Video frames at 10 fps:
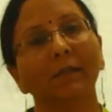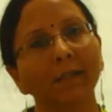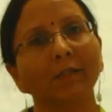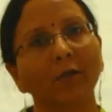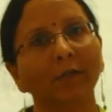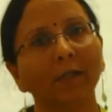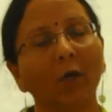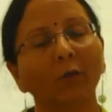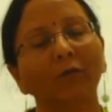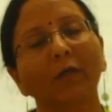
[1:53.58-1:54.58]
constructed
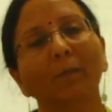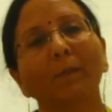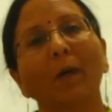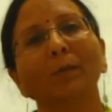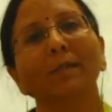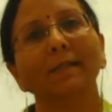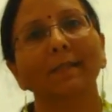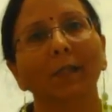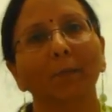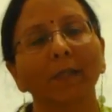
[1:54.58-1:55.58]
out of the compound
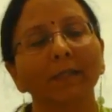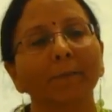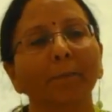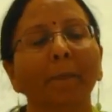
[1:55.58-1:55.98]
statements.